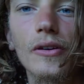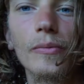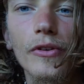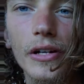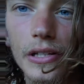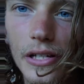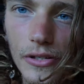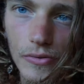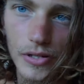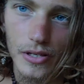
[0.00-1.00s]
though I'm wearing
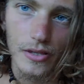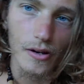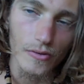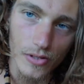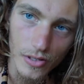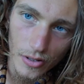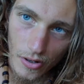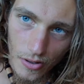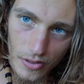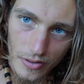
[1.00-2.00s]
this, which I thought was the
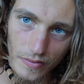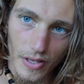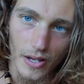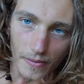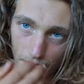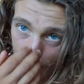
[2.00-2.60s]
cause of that.